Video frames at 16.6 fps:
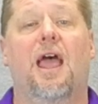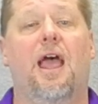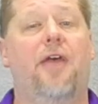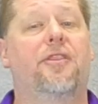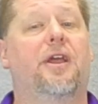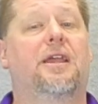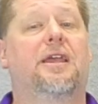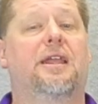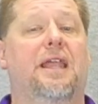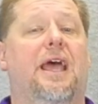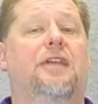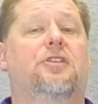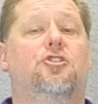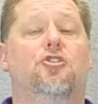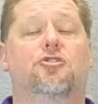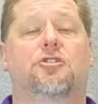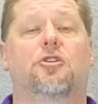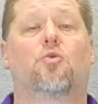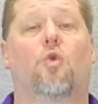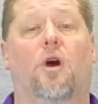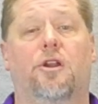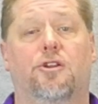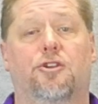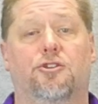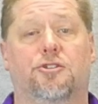and then connect using
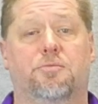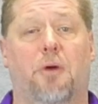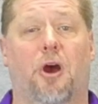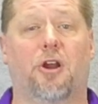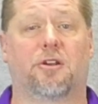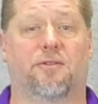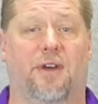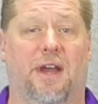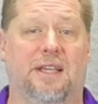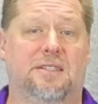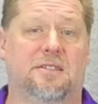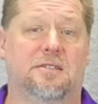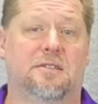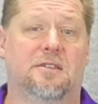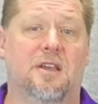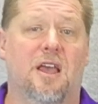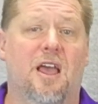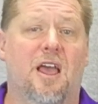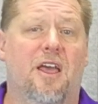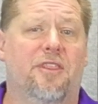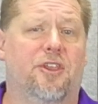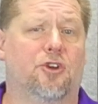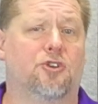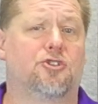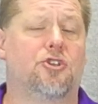one of your smart devices.
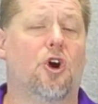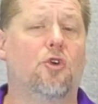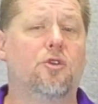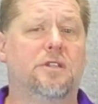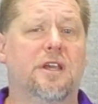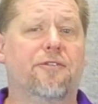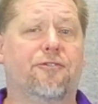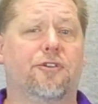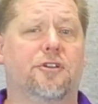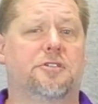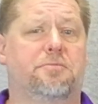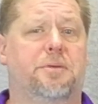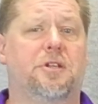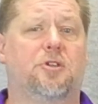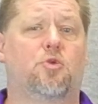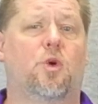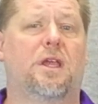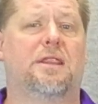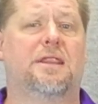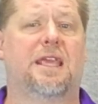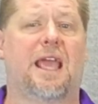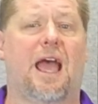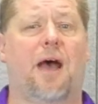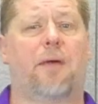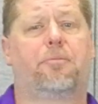There's no difference between
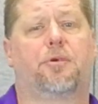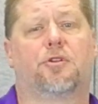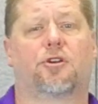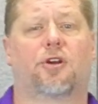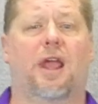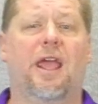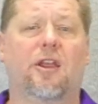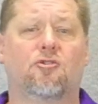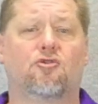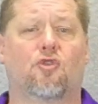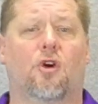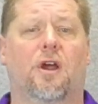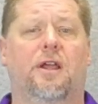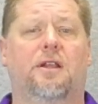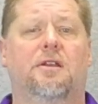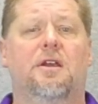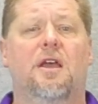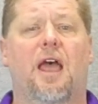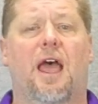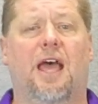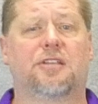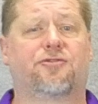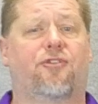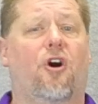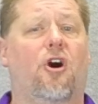the Apple or Android
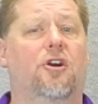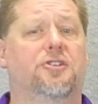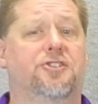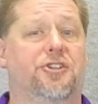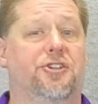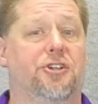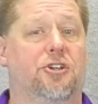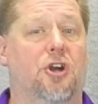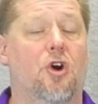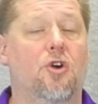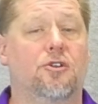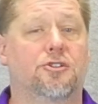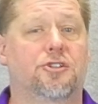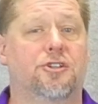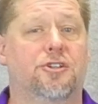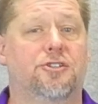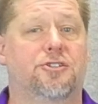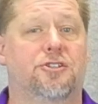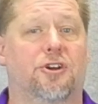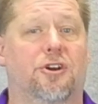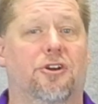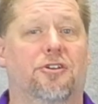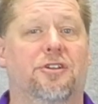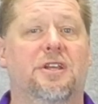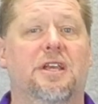as far as the decoder is
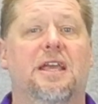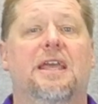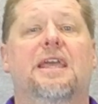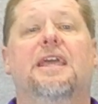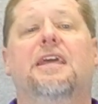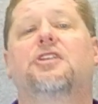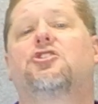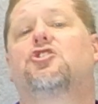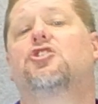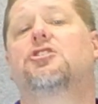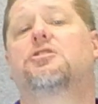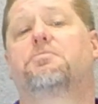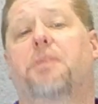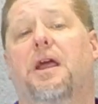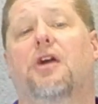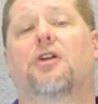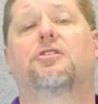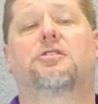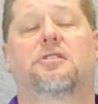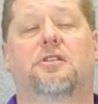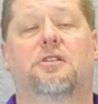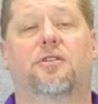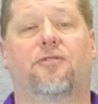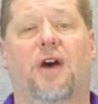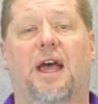concerned. It's just paired to
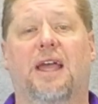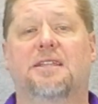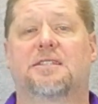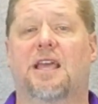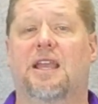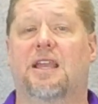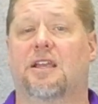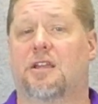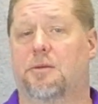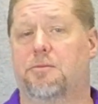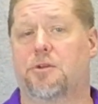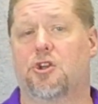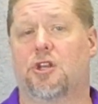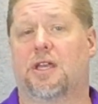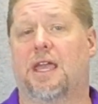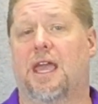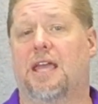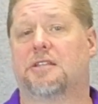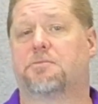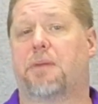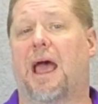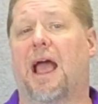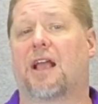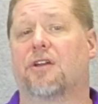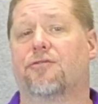the device and it communicates
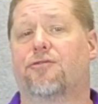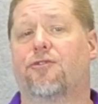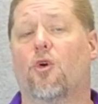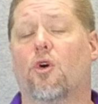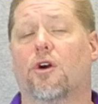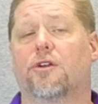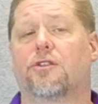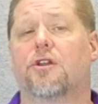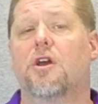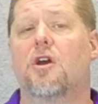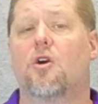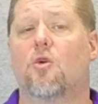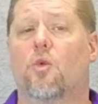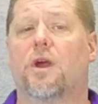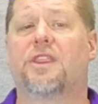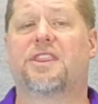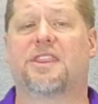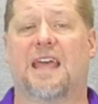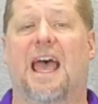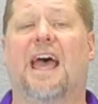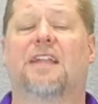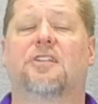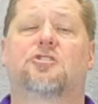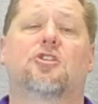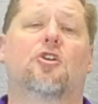back and forth with
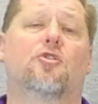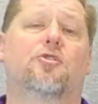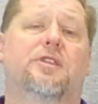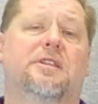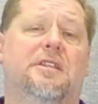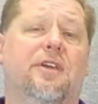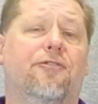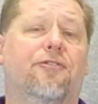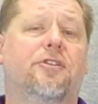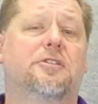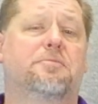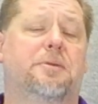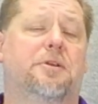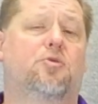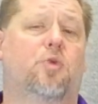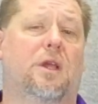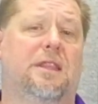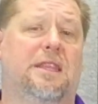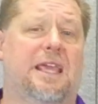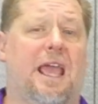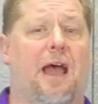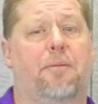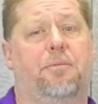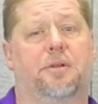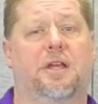that. So the difference between the
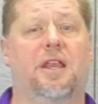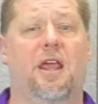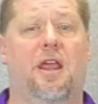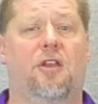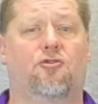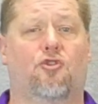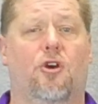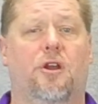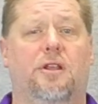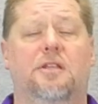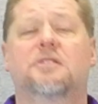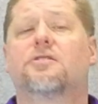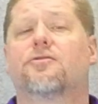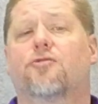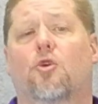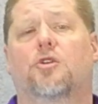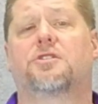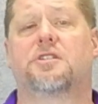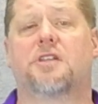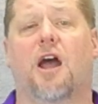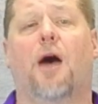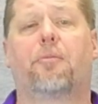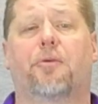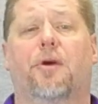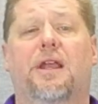Apple and Android is of course the
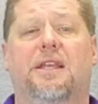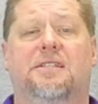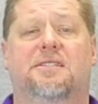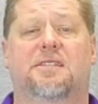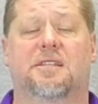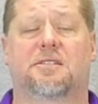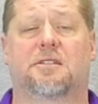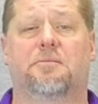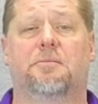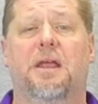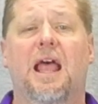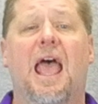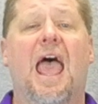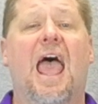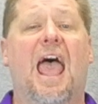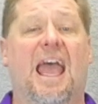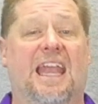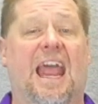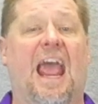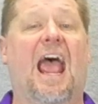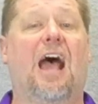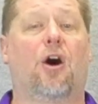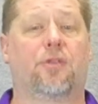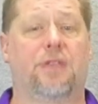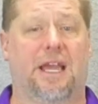operating system and
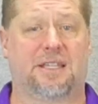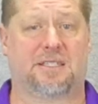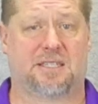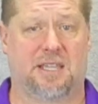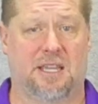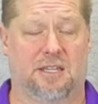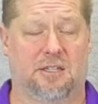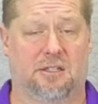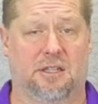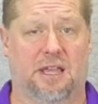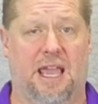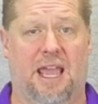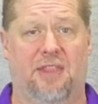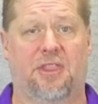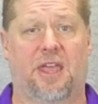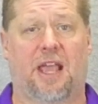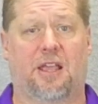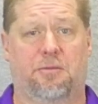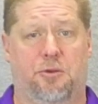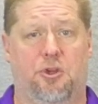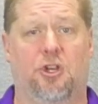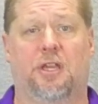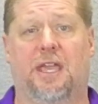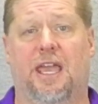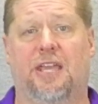how that signal and that
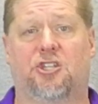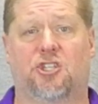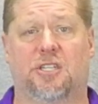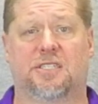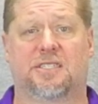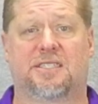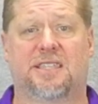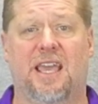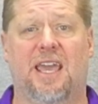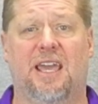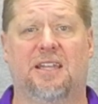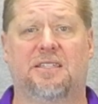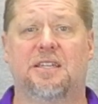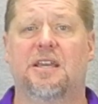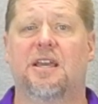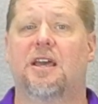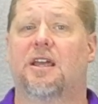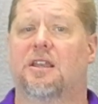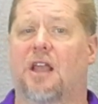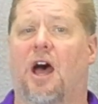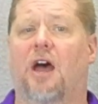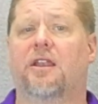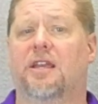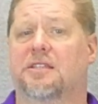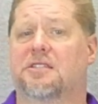communication is sent,
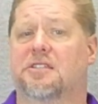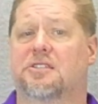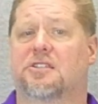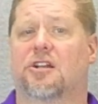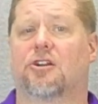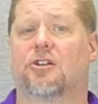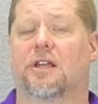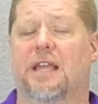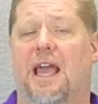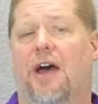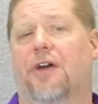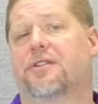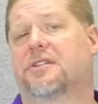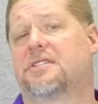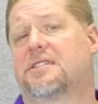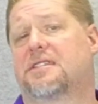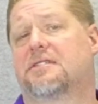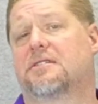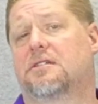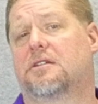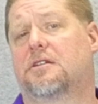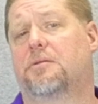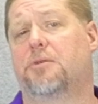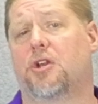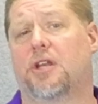not necessarily how the
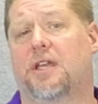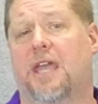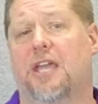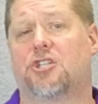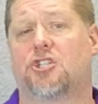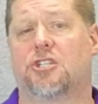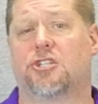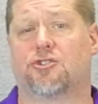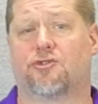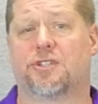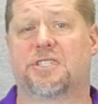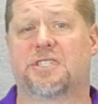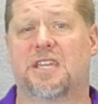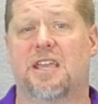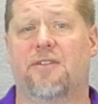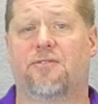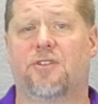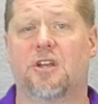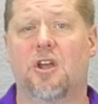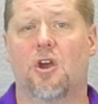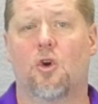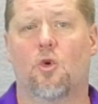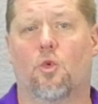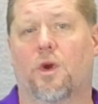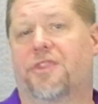communication is received
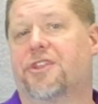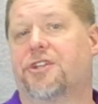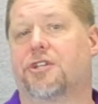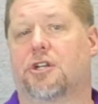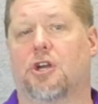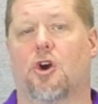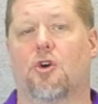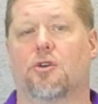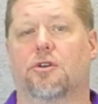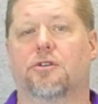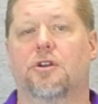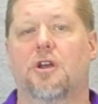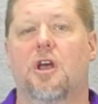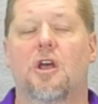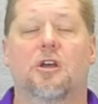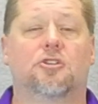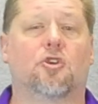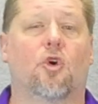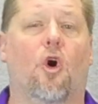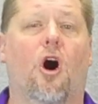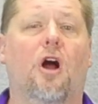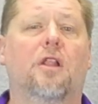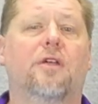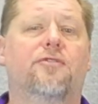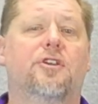with the decoder. So
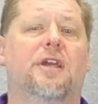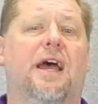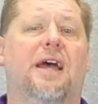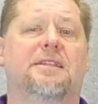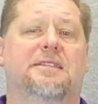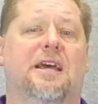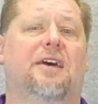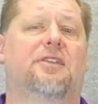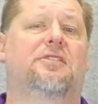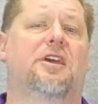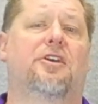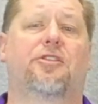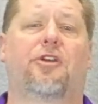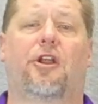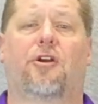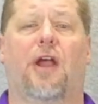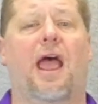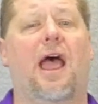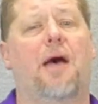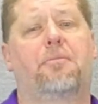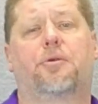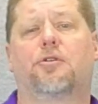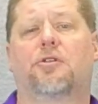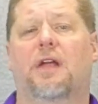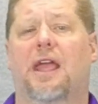all of you guys out there that are
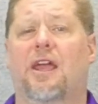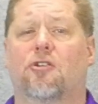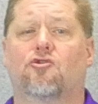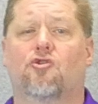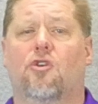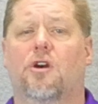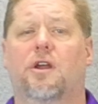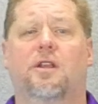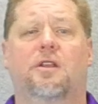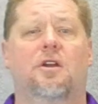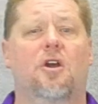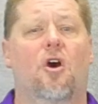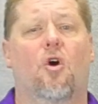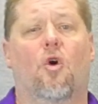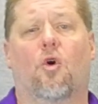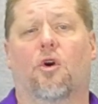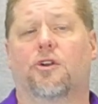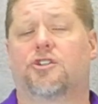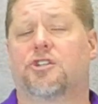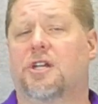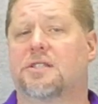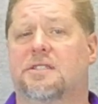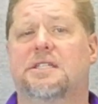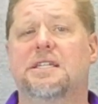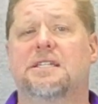Apple, Android, or
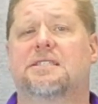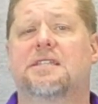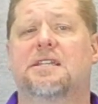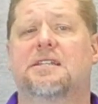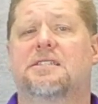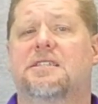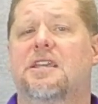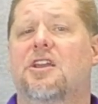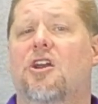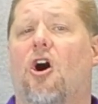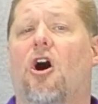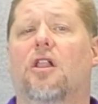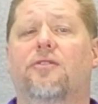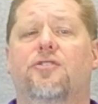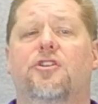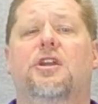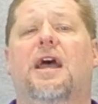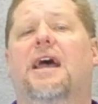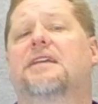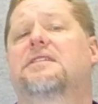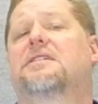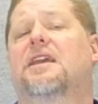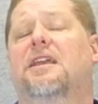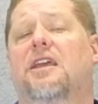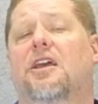just DCC, all of you
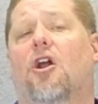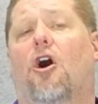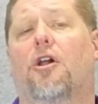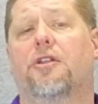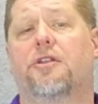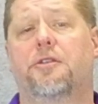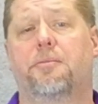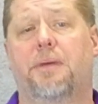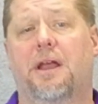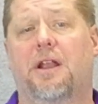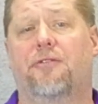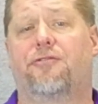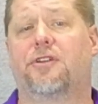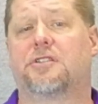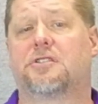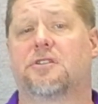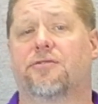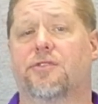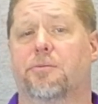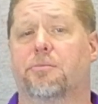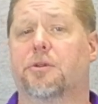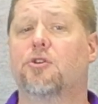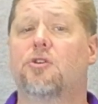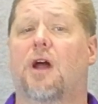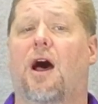guys can get all of the benefits of the
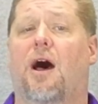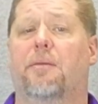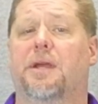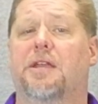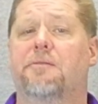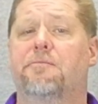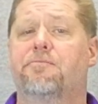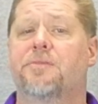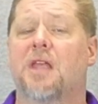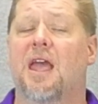Blunami.